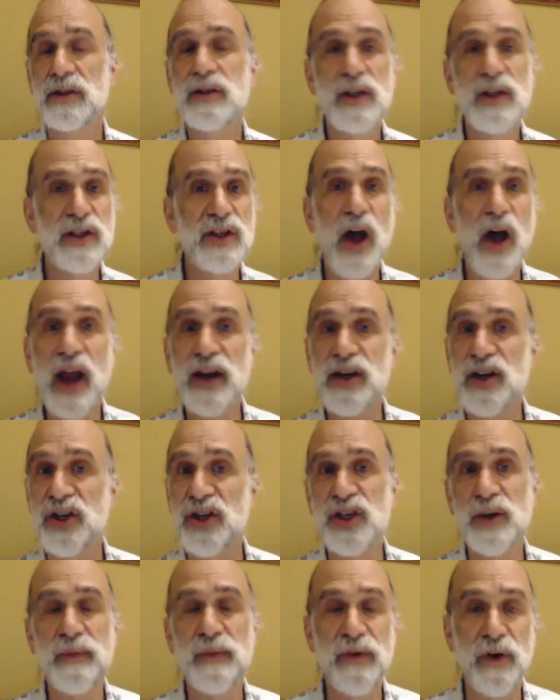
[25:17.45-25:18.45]
designed to
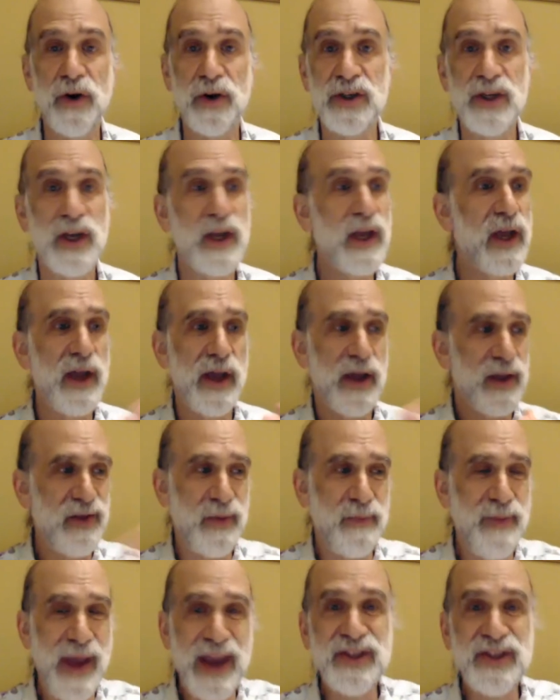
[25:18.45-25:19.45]
subvert the
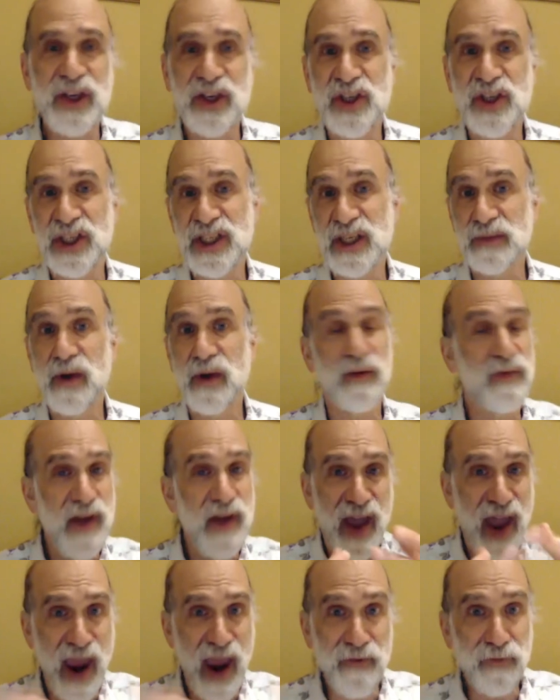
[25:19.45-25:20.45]
basic system of
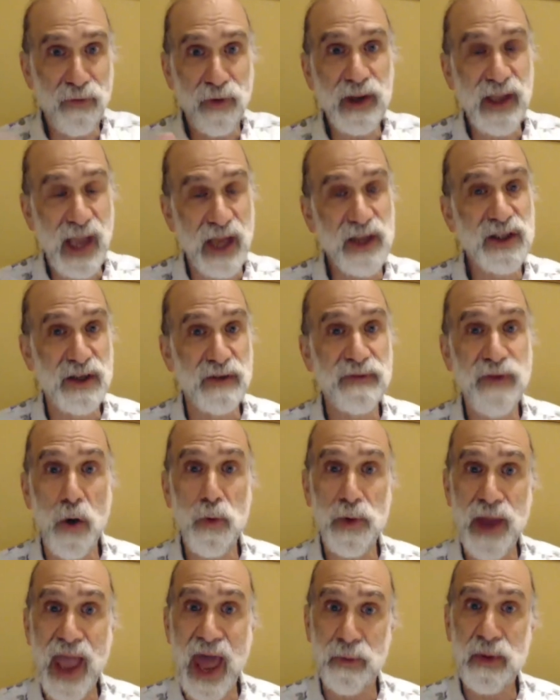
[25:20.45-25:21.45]
everyone gets to
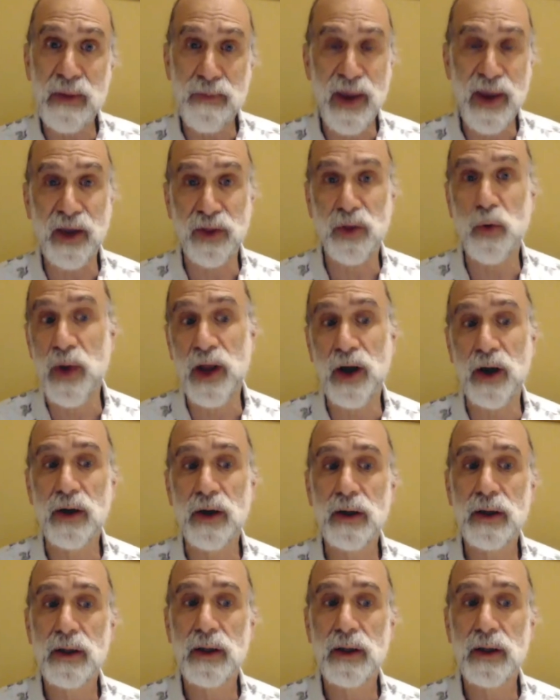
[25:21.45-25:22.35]
vote and we pick the winner.